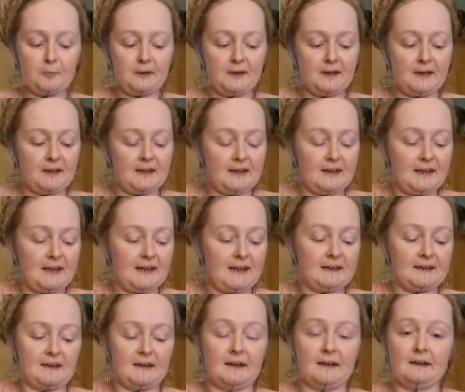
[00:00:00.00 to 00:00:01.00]
be
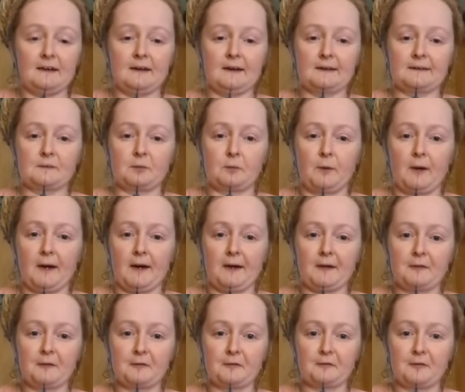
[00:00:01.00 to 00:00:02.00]
eating it in this way,
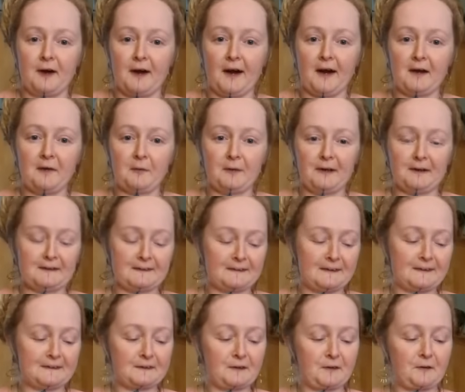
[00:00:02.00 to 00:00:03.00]
right, when it's
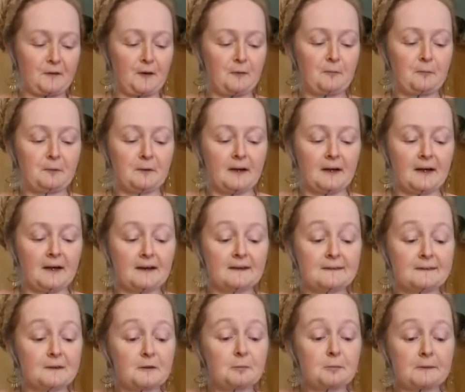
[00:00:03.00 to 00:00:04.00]
this crumbly.
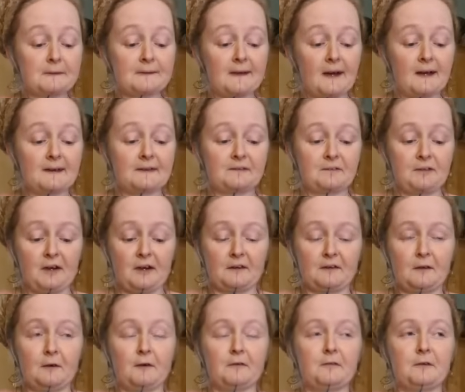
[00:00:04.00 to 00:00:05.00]
It's super satisfying,
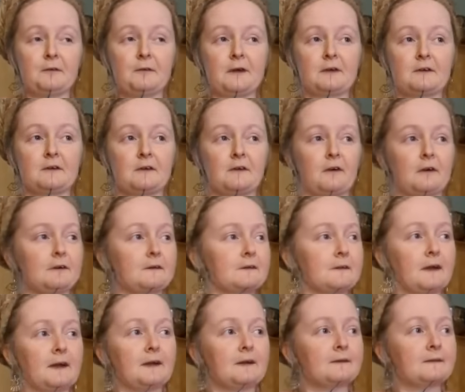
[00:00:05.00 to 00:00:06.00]
though. If you like to crunch
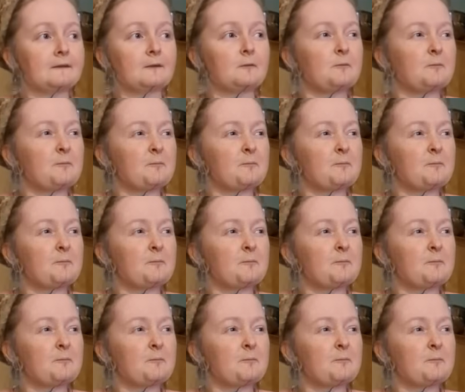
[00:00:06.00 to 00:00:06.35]
things,